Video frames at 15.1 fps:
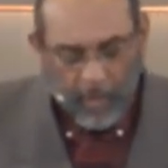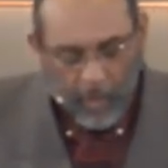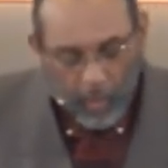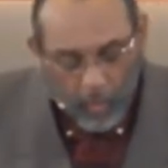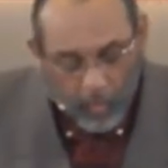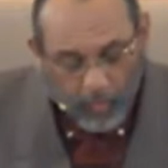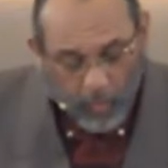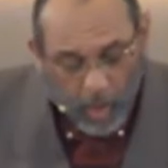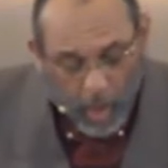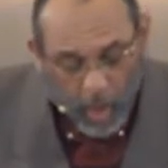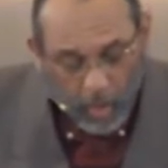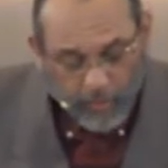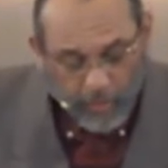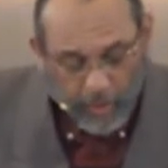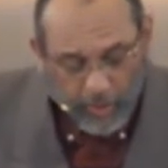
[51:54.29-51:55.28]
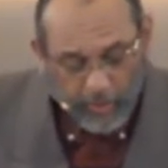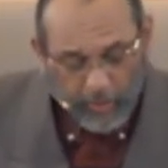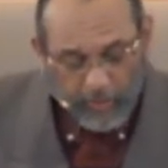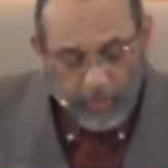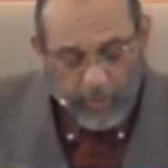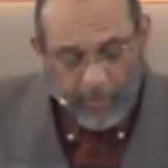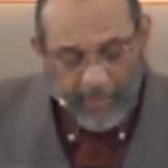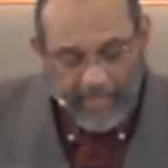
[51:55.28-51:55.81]
Overall, Turner's
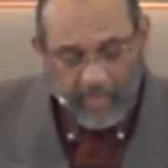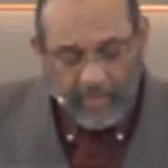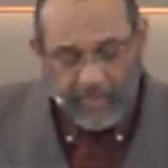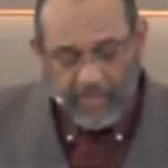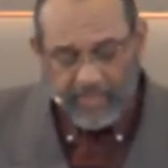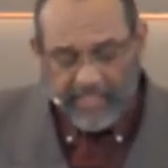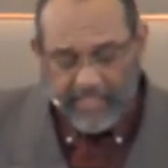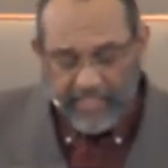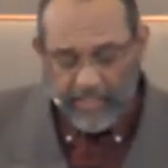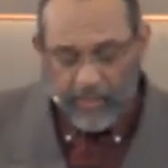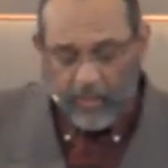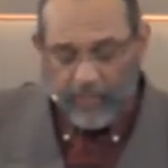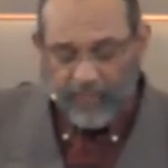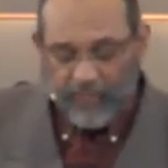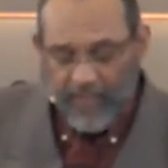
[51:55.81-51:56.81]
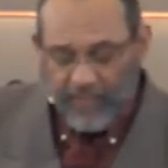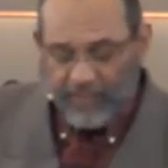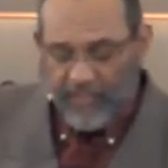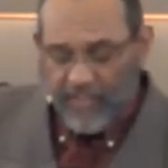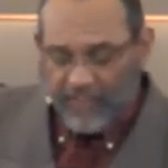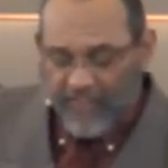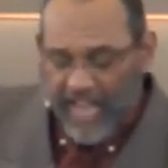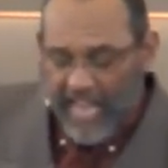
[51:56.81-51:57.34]
rebellion killed
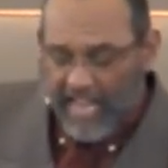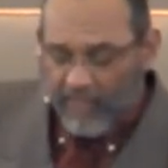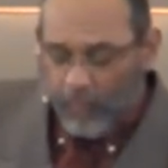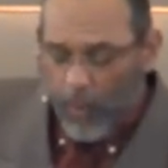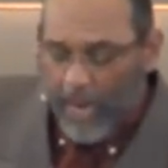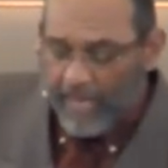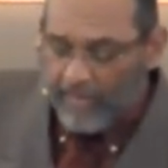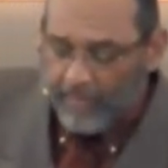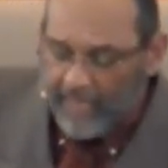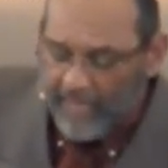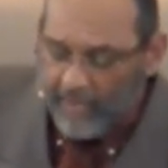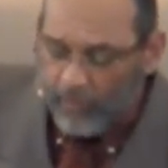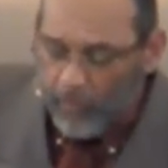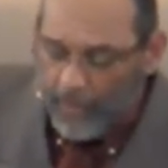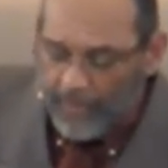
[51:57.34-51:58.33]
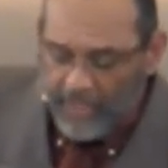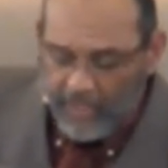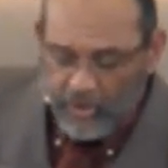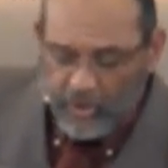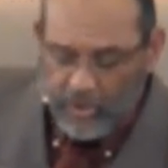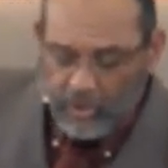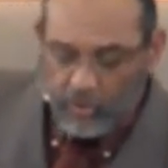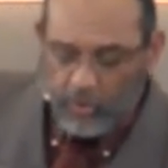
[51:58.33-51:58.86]
55 white men, women, and
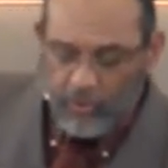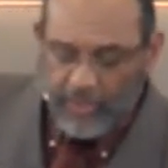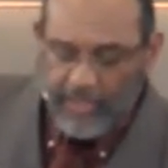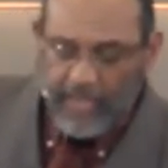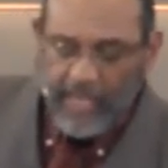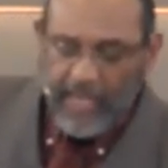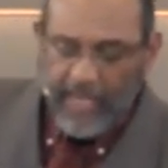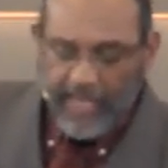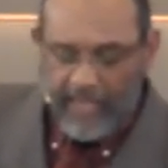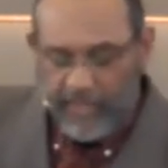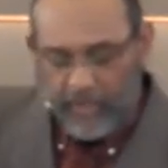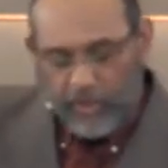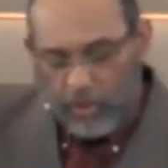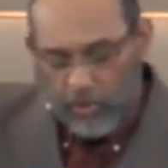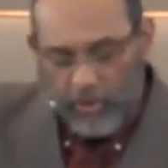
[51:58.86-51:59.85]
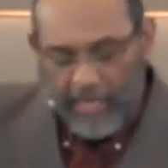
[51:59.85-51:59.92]
children in a two day